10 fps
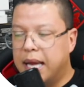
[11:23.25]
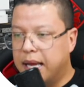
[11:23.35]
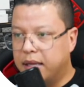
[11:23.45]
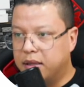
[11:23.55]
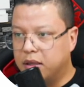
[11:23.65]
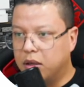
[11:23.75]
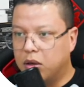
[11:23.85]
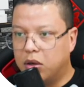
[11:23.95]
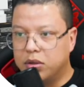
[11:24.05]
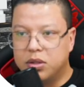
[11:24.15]
and a
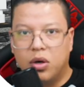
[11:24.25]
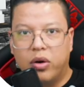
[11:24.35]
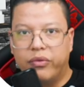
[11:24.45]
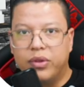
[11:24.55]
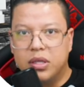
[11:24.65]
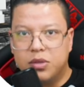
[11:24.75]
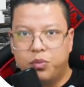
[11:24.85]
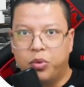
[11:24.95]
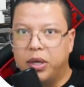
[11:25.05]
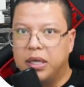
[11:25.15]
lot of the
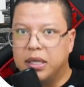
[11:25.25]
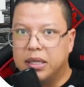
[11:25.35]
Spring